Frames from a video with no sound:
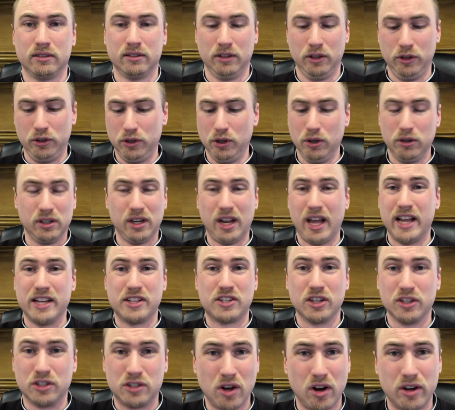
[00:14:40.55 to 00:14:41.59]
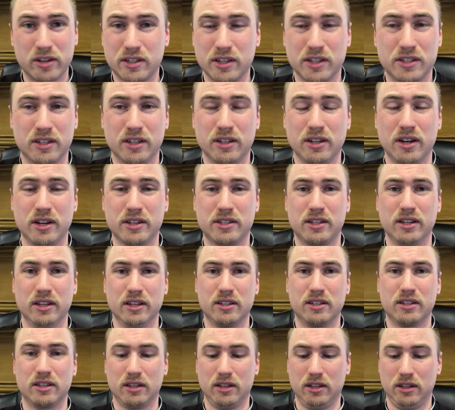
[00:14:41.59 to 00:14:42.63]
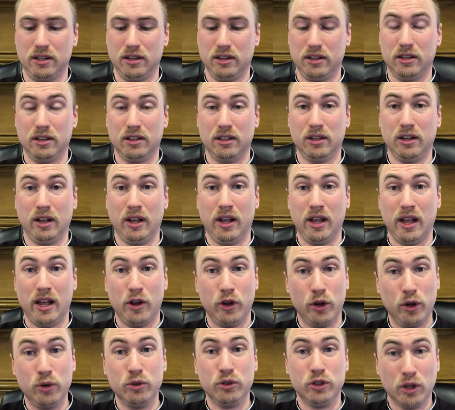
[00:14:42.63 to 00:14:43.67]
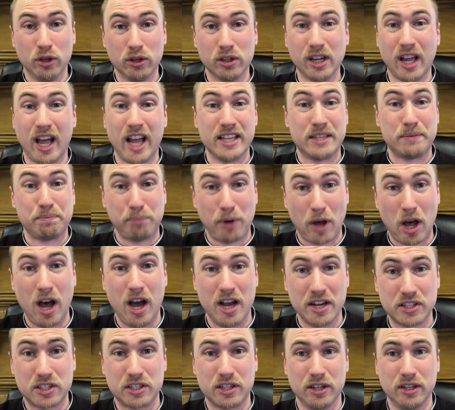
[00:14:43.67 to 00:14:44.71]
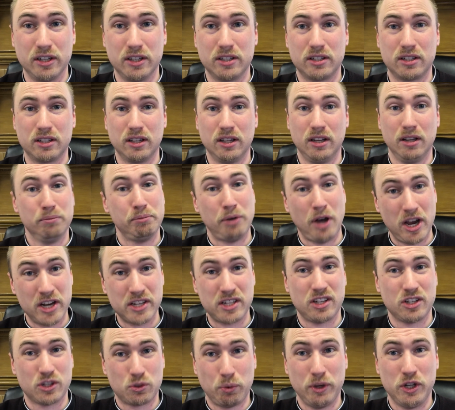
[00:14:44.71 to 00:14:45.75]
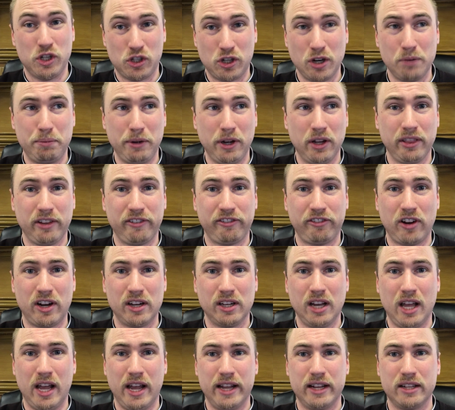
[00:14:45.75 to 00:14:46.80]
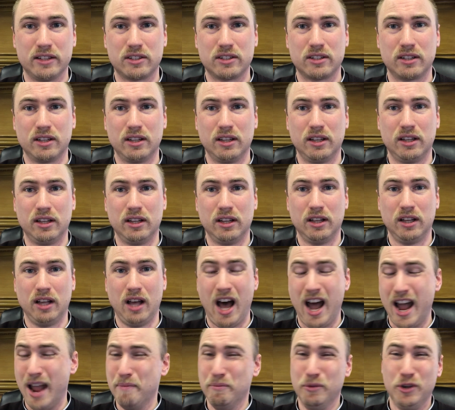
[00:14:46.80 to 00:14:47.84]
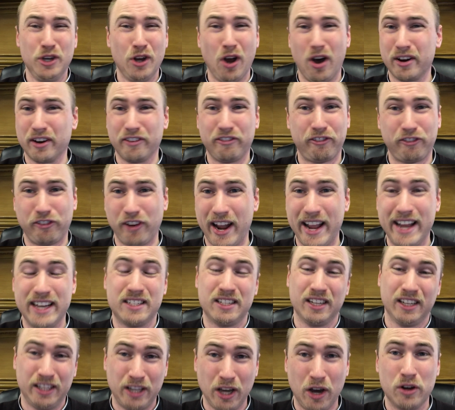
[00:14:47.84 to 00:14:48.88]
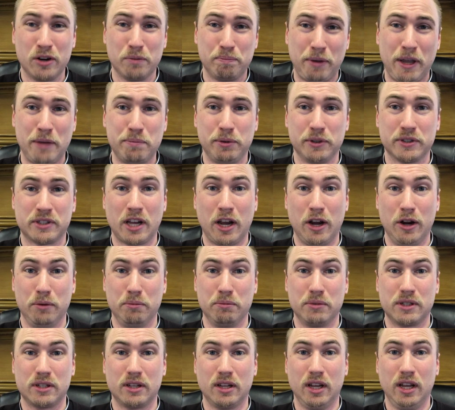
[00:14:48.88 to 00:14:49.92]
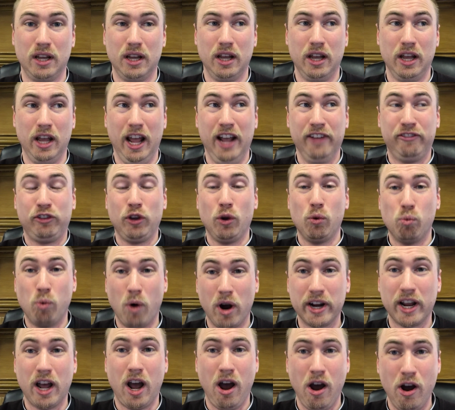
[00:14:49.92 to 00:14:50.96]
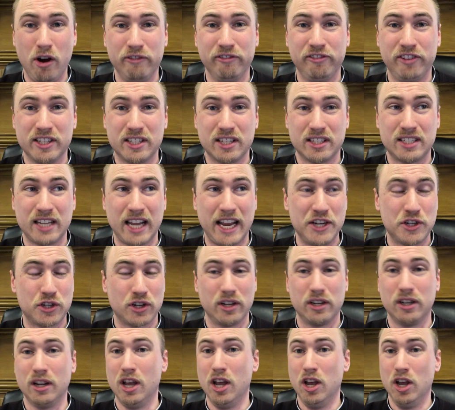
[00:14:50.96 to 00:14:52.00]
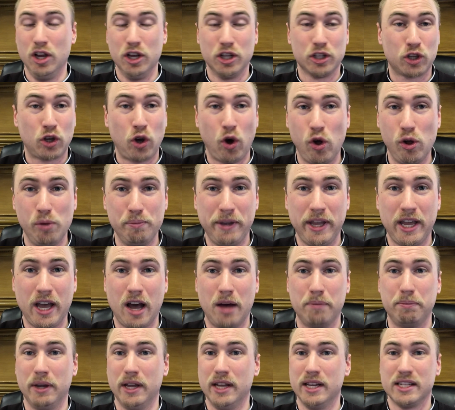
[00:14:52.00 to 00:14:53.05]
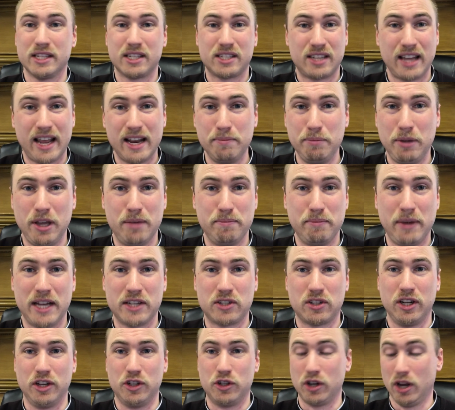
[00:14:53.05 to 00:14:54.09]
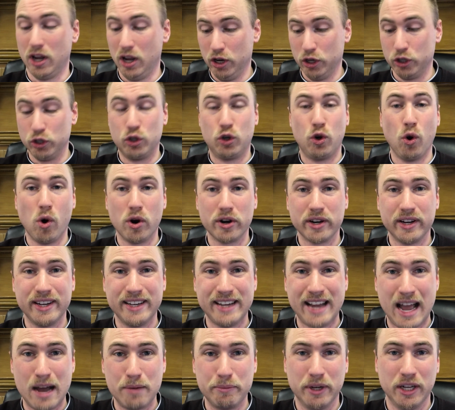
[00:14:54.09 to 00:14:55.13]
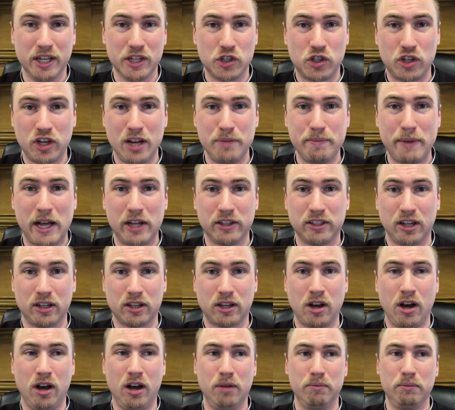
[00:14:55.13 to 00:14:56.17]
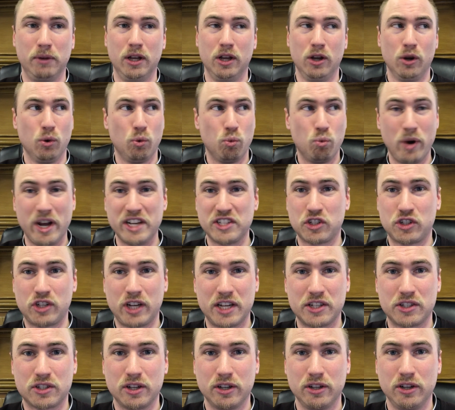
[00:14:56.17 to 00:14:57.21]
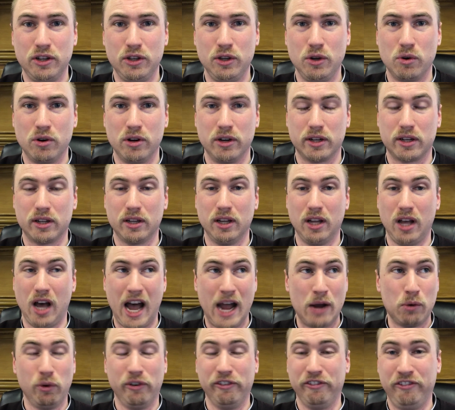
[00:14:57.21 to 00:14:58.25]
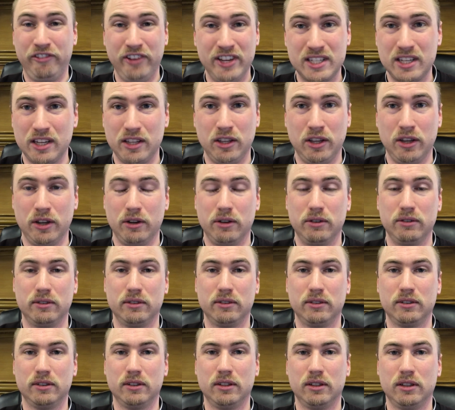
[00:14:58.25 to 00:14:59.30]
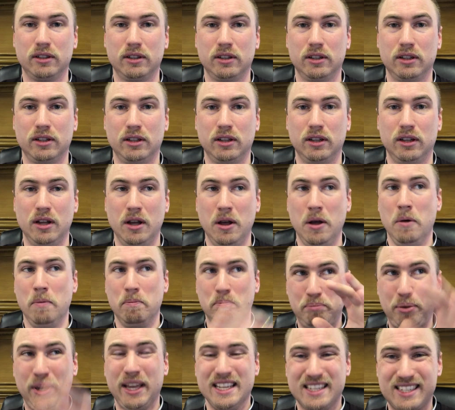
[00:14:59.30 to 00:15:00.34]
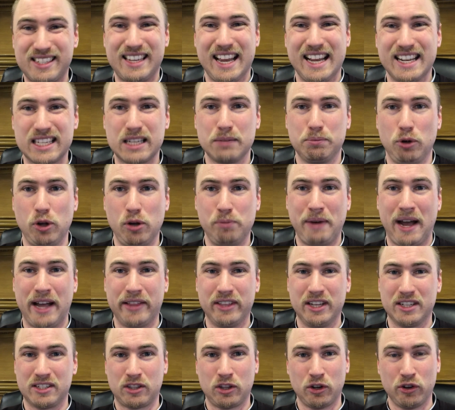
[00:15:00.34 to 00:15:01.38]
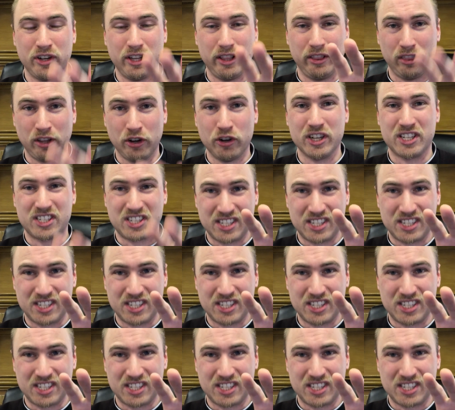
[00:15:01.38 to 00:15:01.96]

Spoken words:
who utilize doctors and nurses, who utilize pastors. Pastors, we should be on the front lines. I am not afraid to go to people's homes. If you want a home visitation, call me up. Send me a message. GordonNauman@gmail.com. Westchester, New York. I will visit you. be sensible about this. There is